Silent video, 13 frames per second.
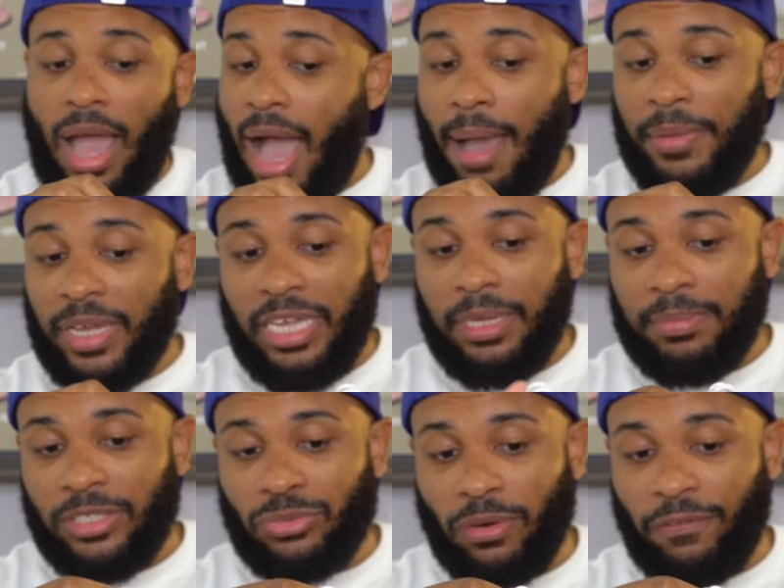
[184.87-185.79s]
I'm gonna keep
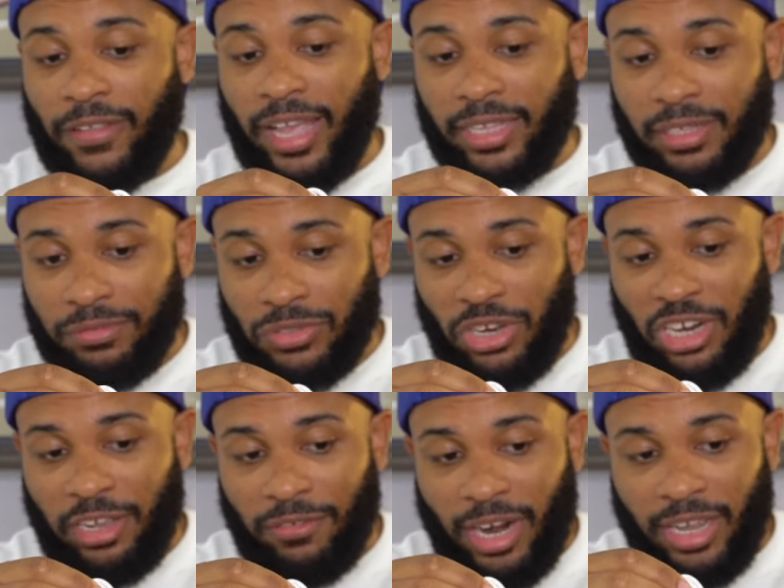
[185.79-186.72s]
this reflective joint
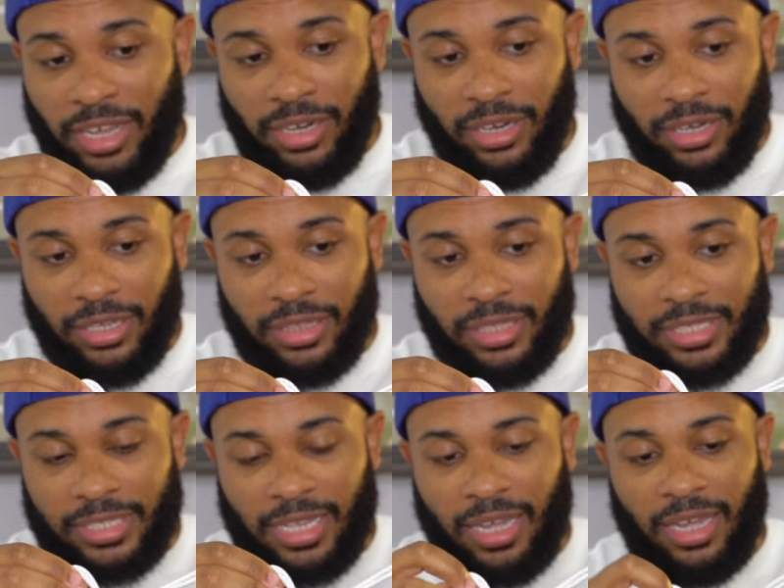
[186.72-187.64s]
in right here,
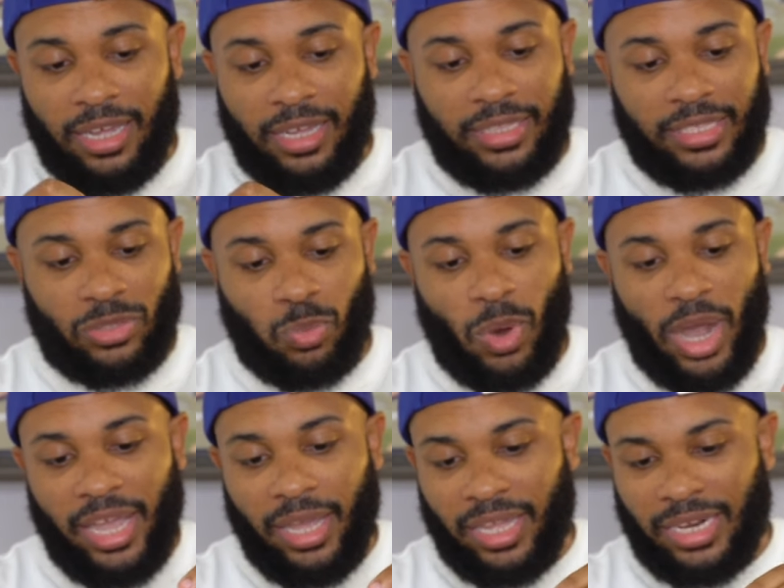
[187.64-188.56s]
this uh this
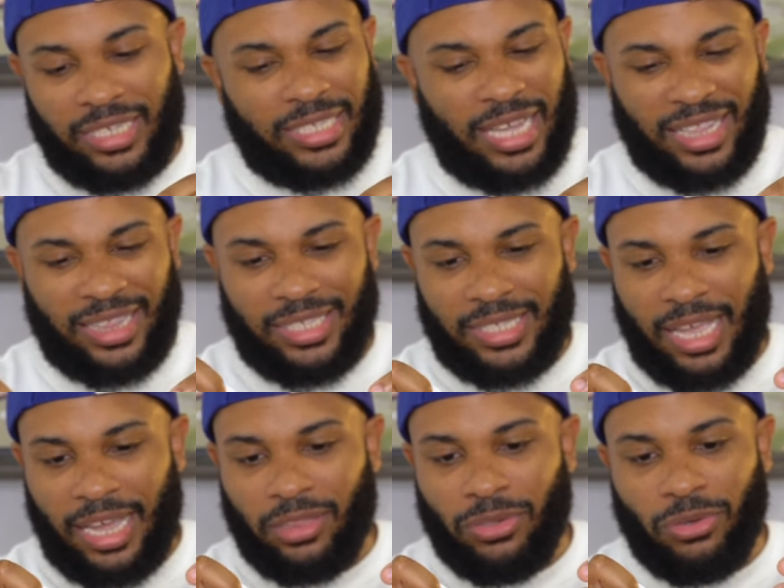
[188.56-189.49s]
white, and it's got this
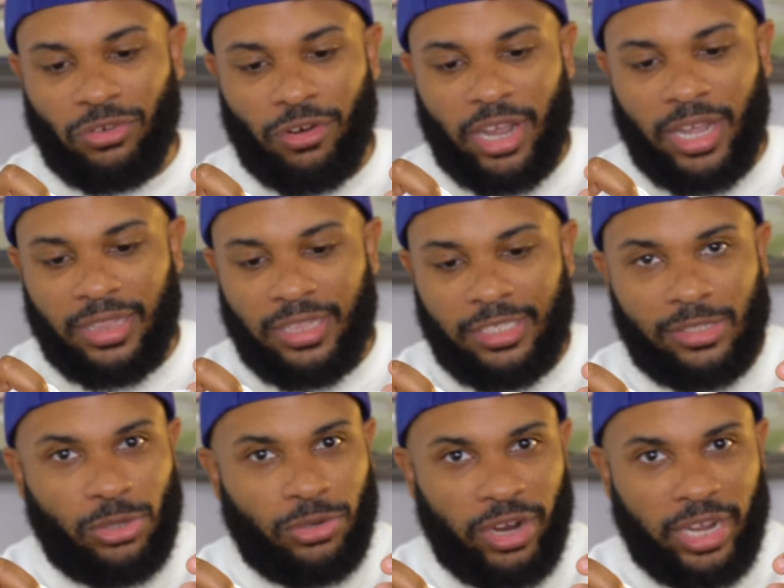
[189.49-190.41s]
like little gray, these
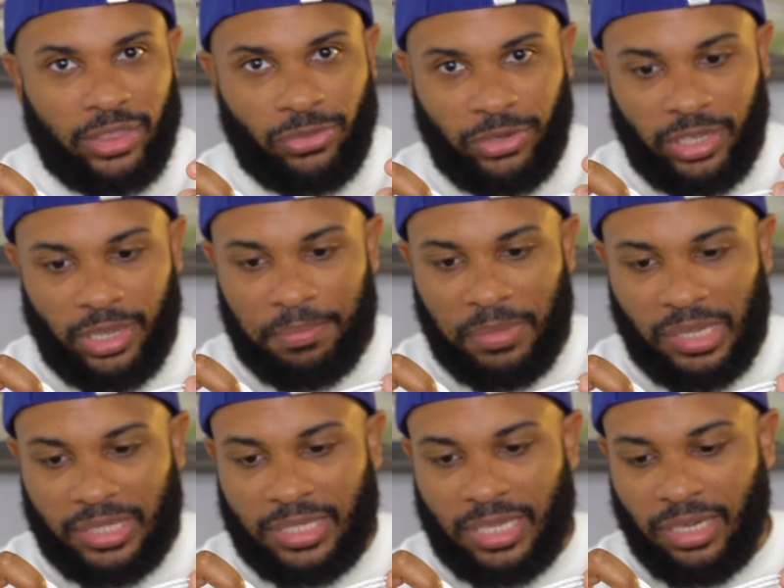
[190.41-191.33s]
little gray 3M
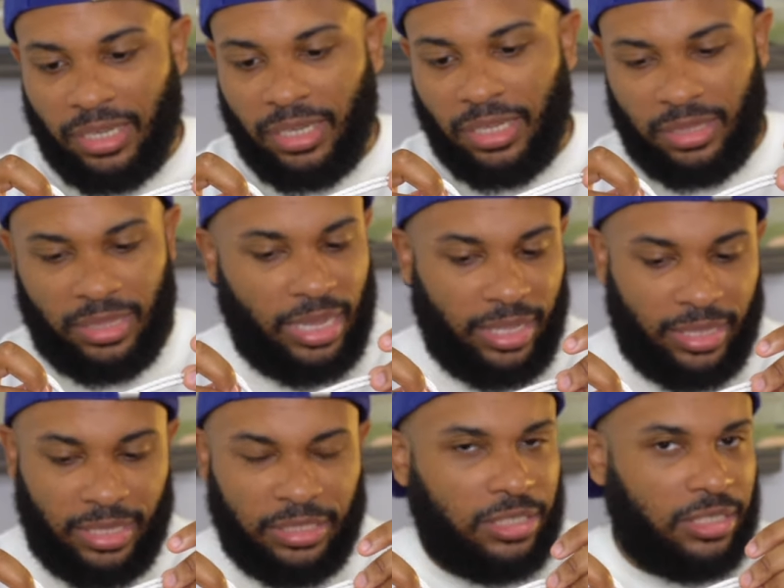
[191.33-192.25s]
hits in it
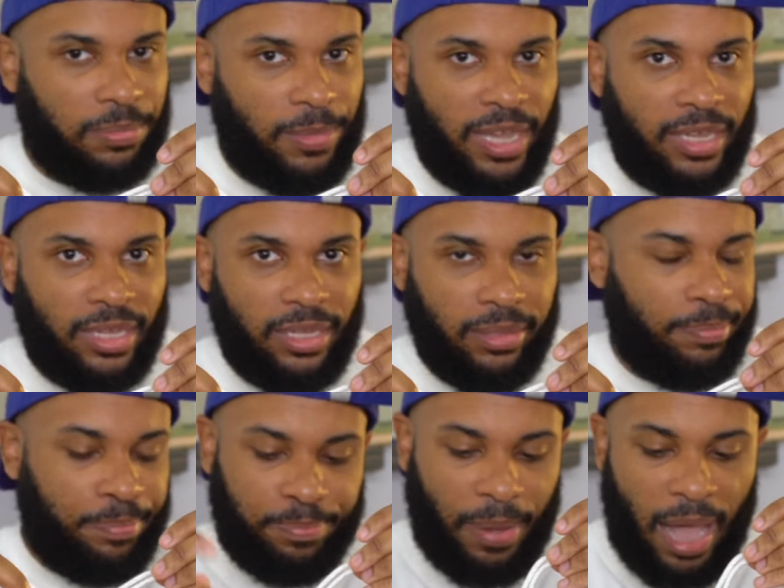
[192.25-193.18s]
that that just make
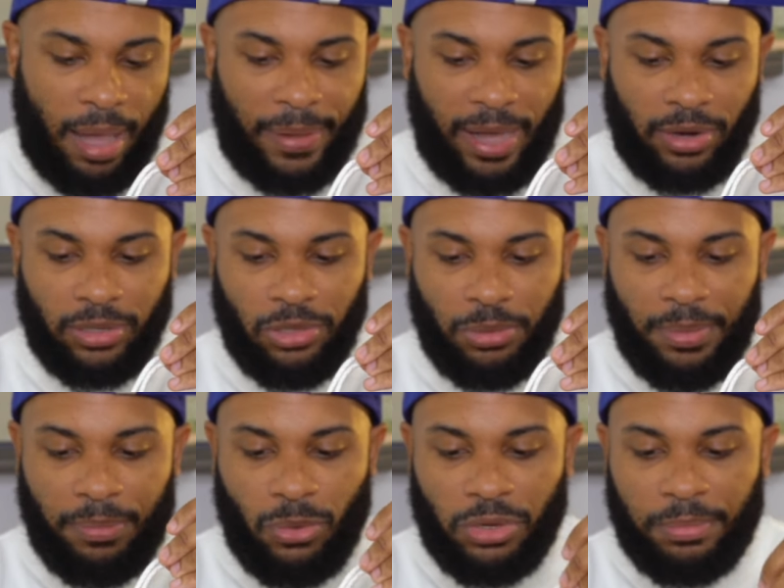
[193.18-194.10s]
it pop out a little
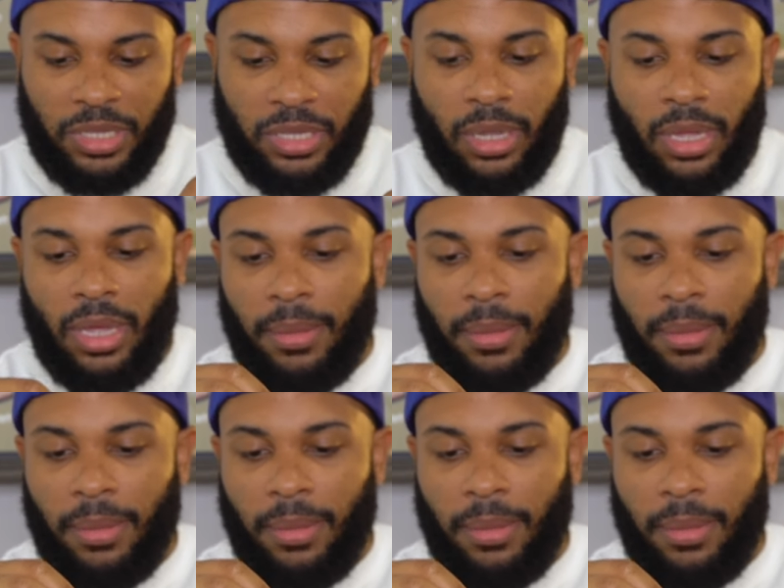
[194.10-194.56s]
bit more to me.